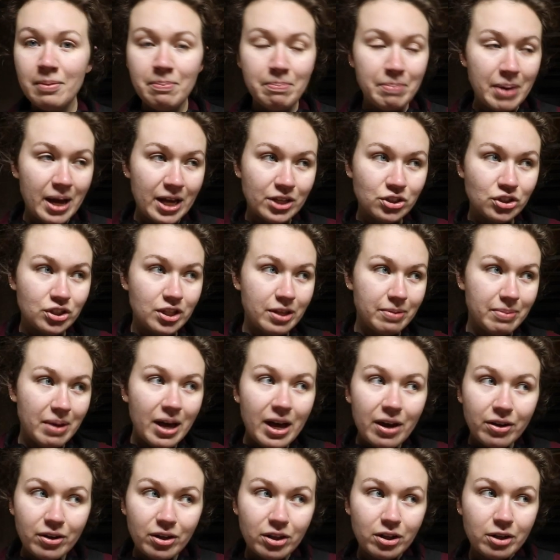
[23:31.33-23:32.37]
batch them
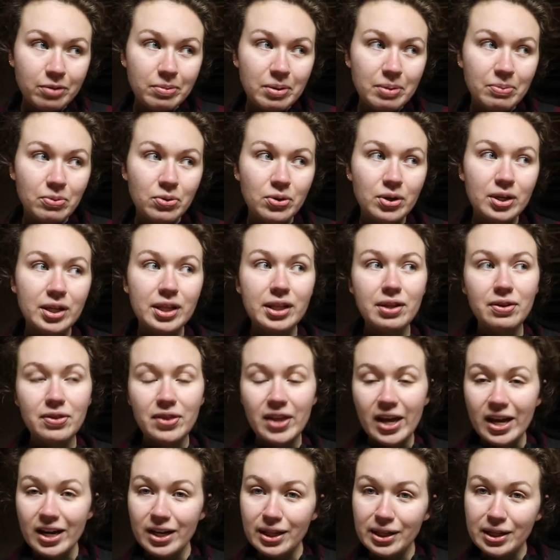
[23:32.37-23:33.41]
out a little bit more. So
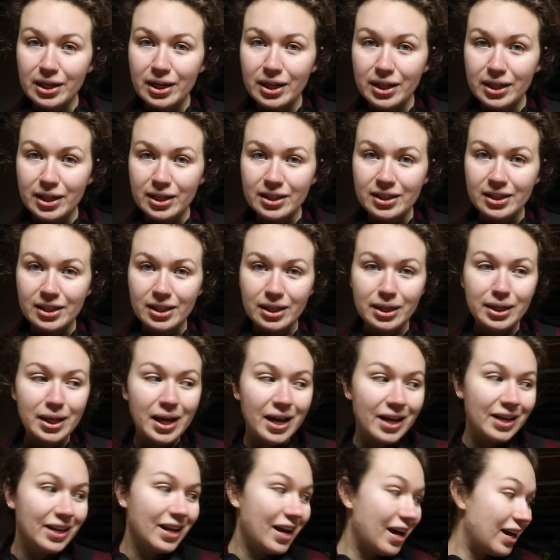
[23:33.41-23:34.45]
that is going to sit to the
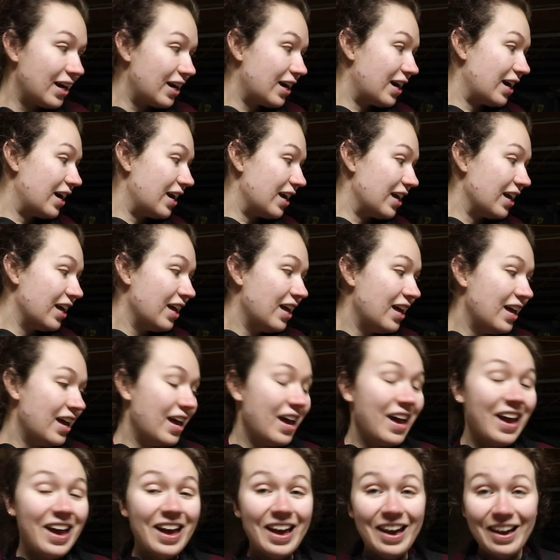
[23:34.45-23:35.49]
side. I
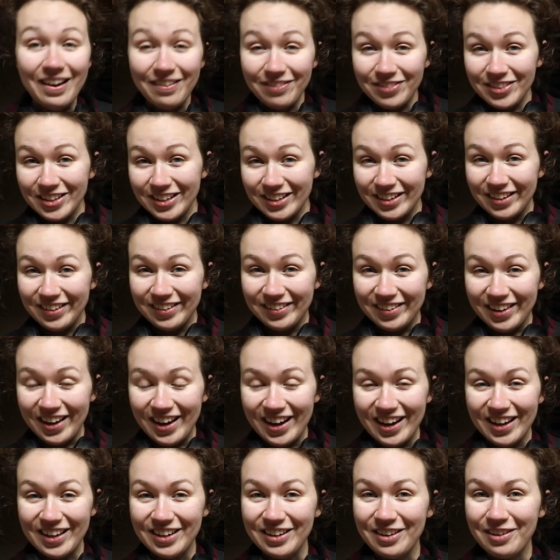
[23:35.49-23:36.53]
have the
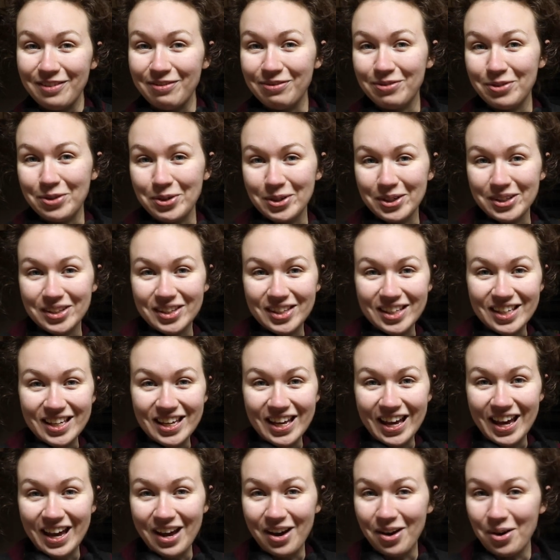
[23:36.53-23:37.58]
design for
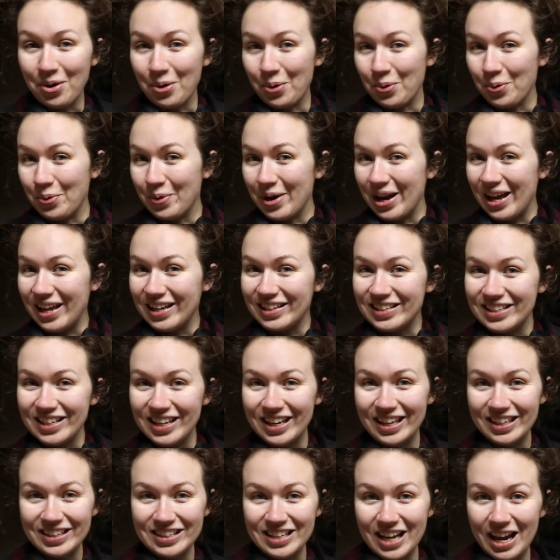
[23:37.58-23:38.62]
the white
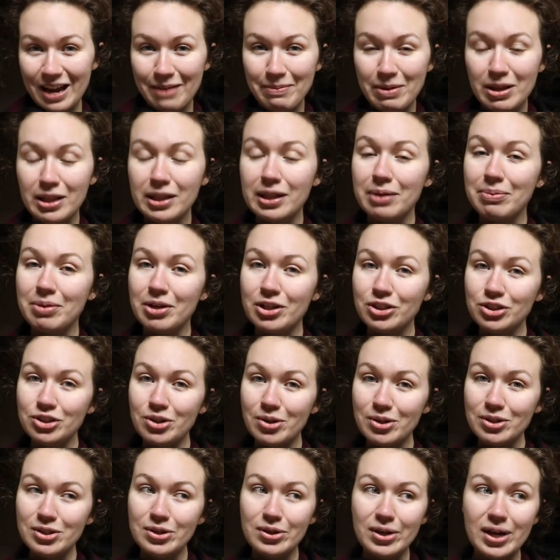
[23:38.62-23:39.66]
diamond, so I'm going to
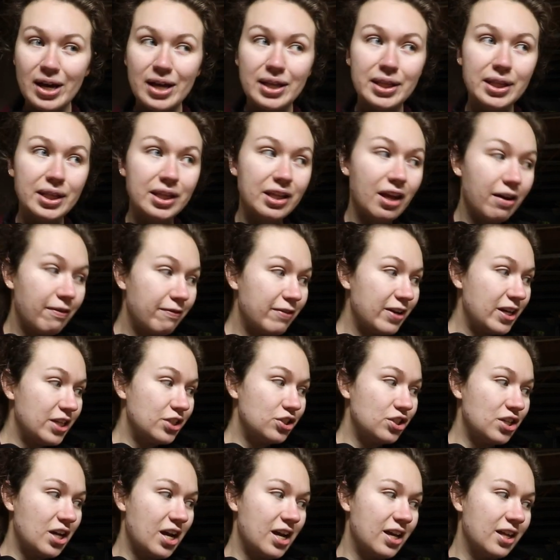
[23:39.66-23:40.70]
show it to you guys. It's not
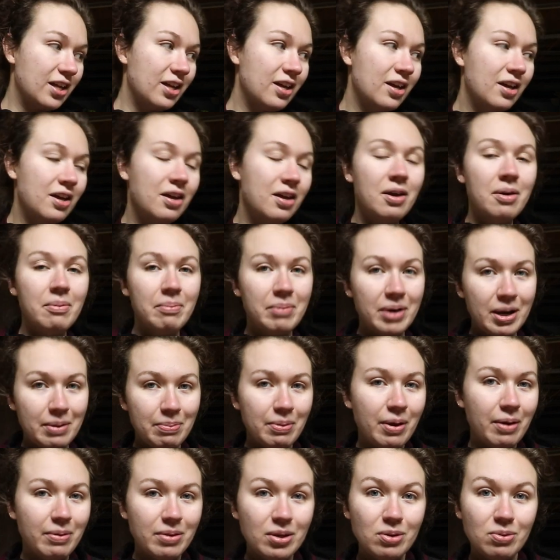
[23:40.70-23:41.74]
finished yet, but I
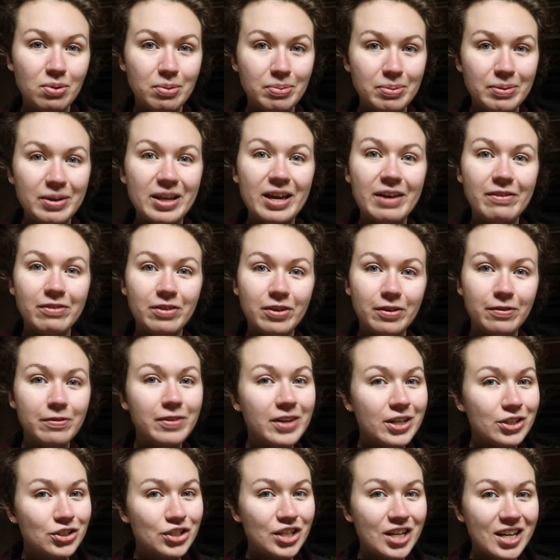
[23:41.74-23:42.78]
probably will be able to
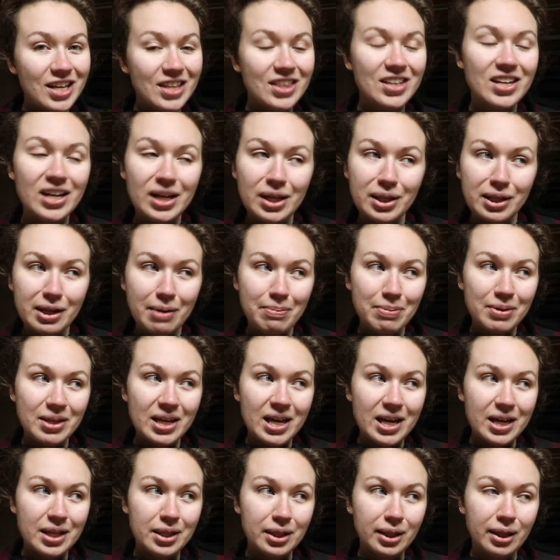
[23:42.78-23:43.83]
finish it in the next couple
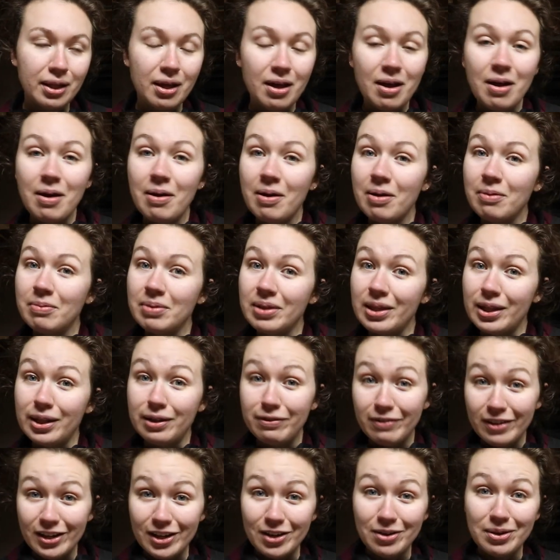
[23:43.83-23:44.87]
days. But this
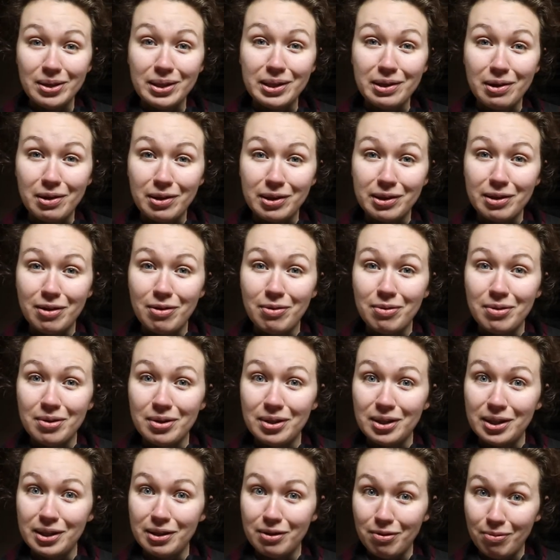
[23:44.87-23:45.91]
video is also
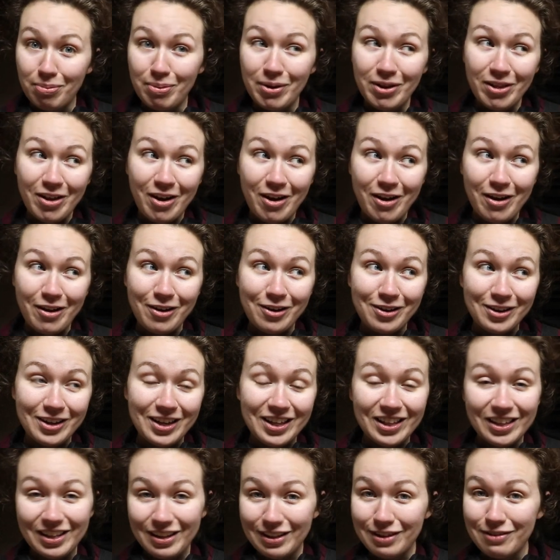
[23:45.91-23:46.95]
super long,
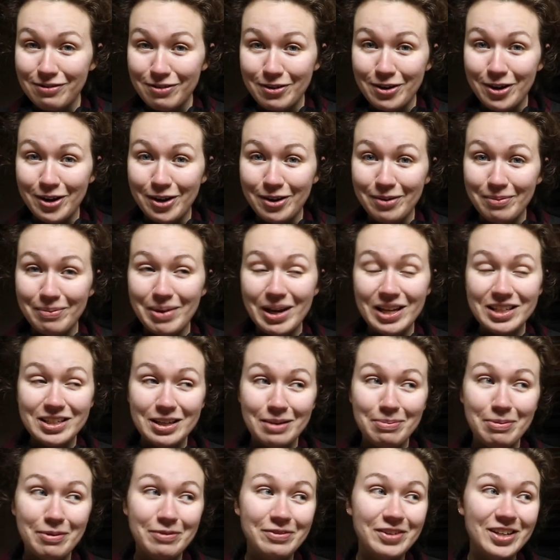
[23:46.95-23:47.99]
at least for my
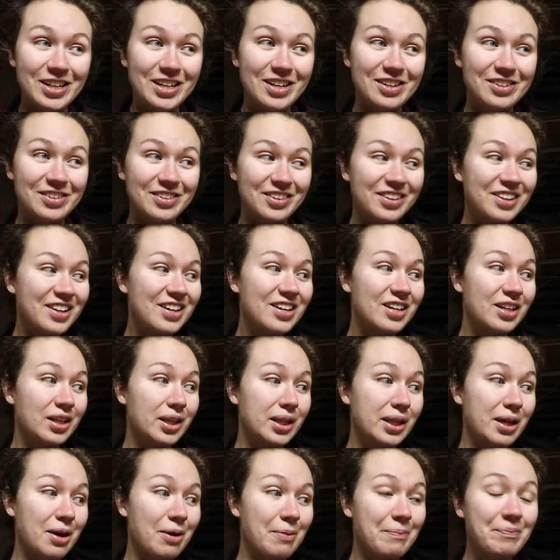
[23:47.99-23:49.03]
type of videos.
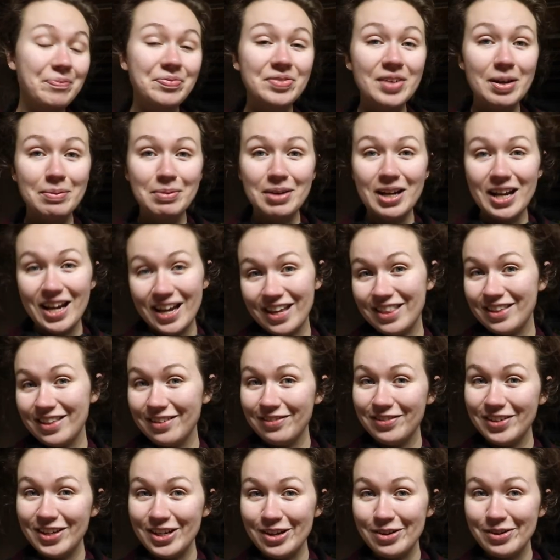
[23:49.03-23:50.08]
So I'm going to end the
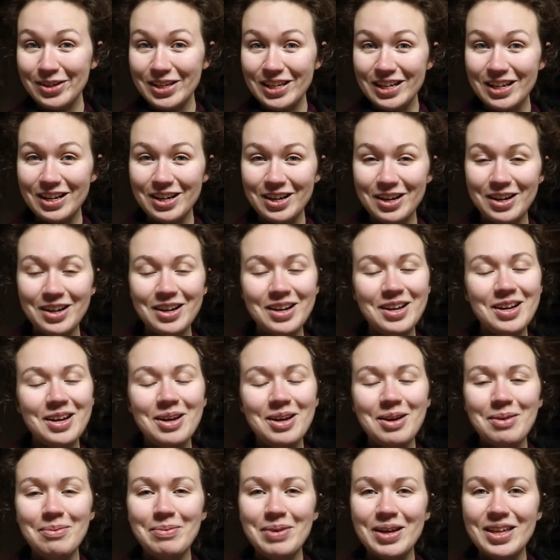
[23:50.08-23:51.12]
video here,
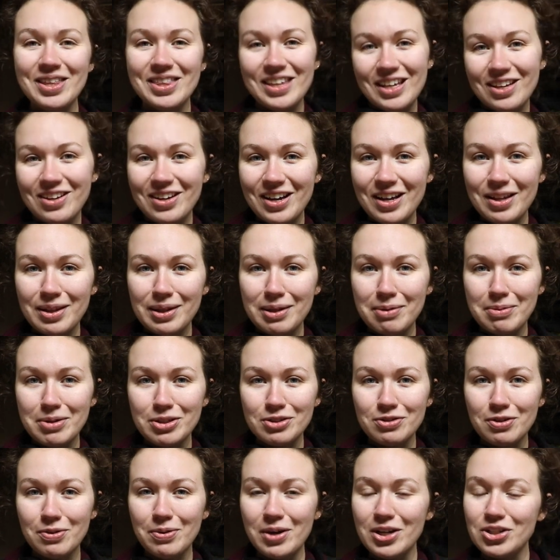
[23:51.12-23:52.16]
but thank you guys so much
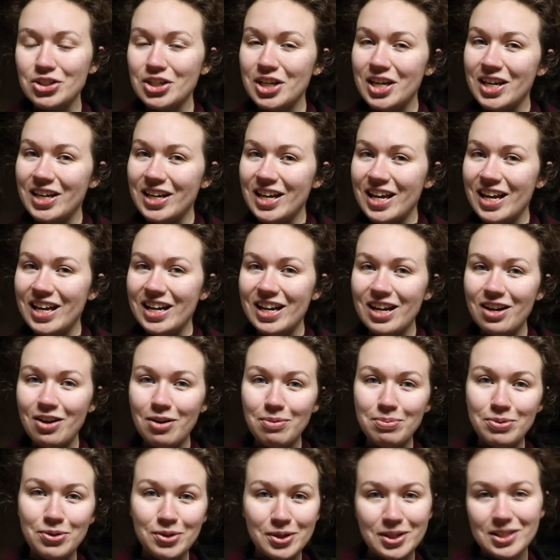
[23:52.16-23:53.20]
for watching, and I
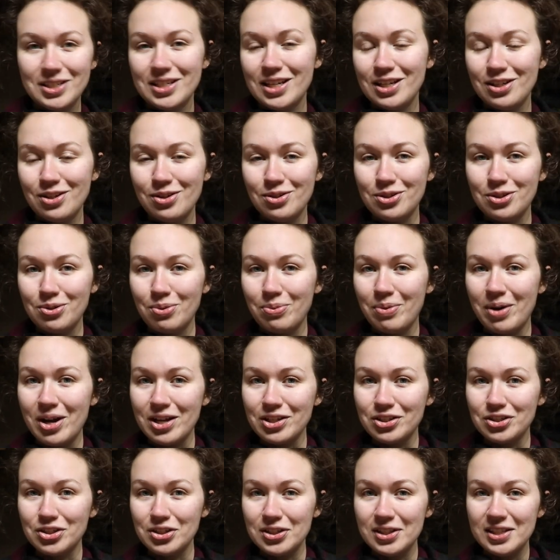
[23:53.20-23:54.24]
hope you continue to
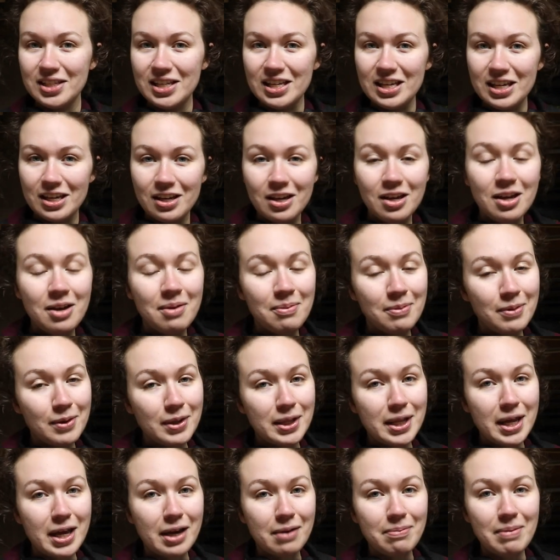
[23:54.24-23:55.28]
watch the
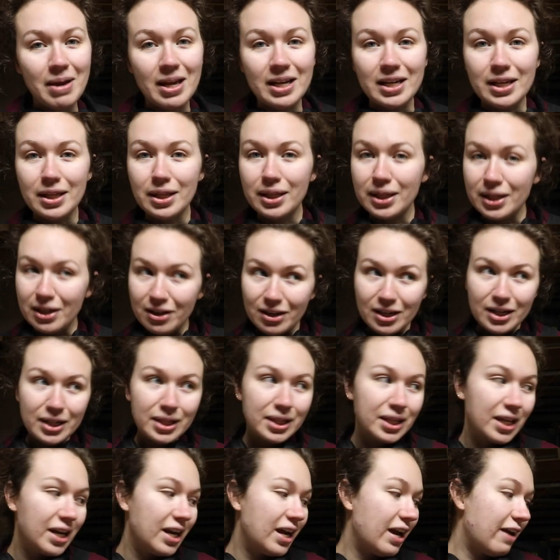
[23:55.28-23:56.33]
Mosaic Madness series
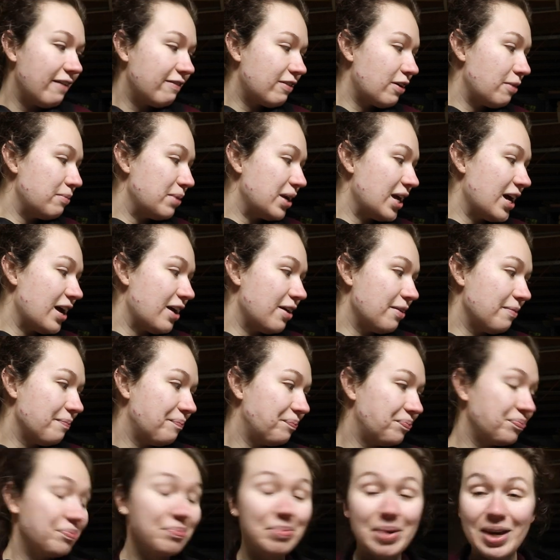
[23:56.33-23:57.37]
that I have coming out.
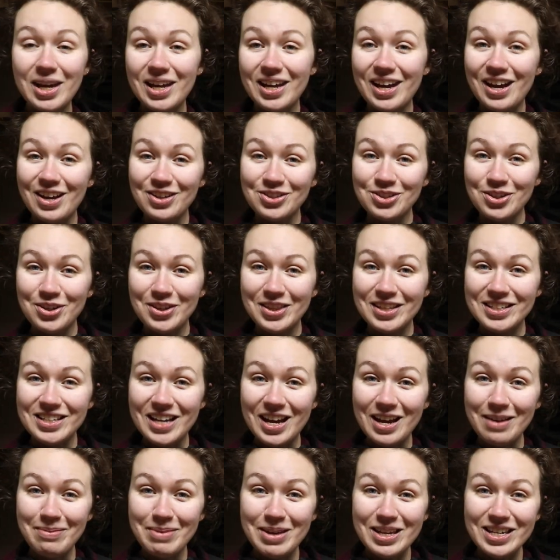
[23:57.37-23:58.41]
But I'll show you the
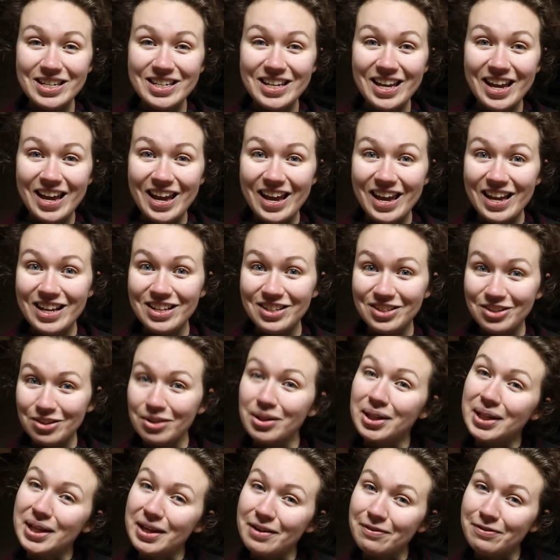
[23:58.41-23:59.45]
diamond and you'll
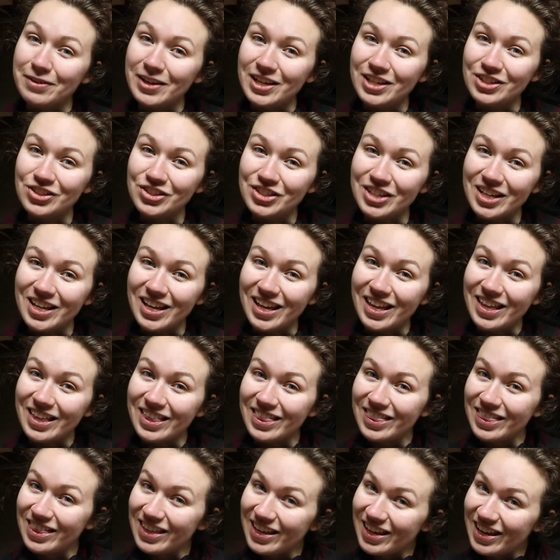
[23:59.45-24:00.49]
see it finished
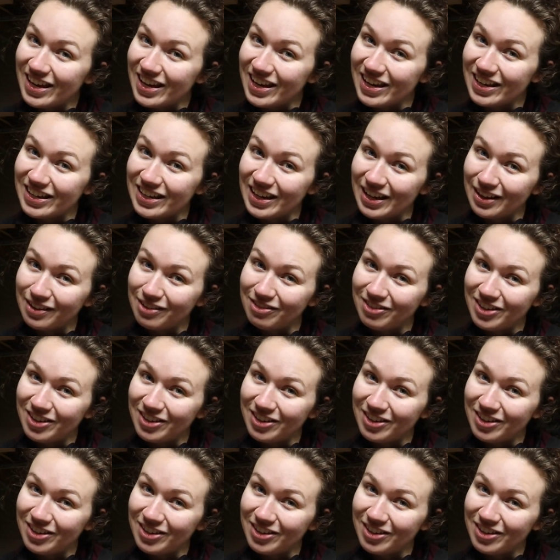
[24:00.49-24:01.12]
in the next